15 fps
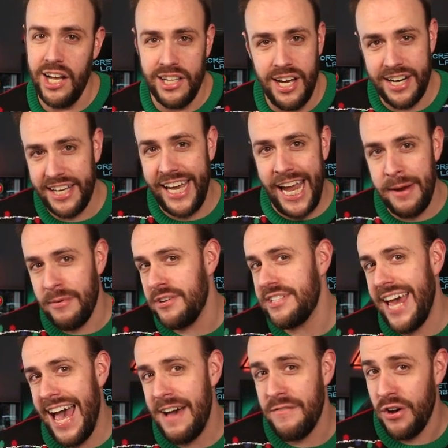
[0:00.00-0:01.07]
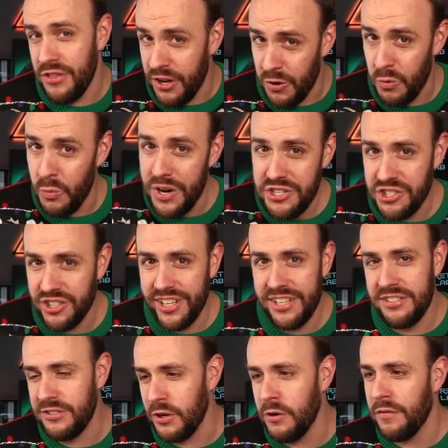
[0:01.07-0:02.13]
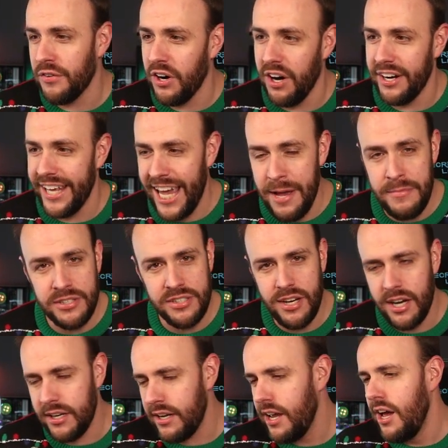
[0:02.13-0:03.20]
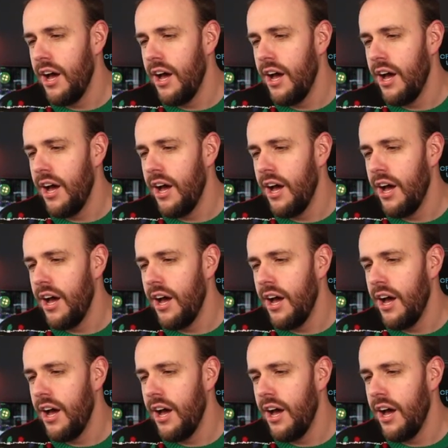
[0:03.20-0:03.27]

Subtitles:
lot of gamers have on their wish list over on Amazon.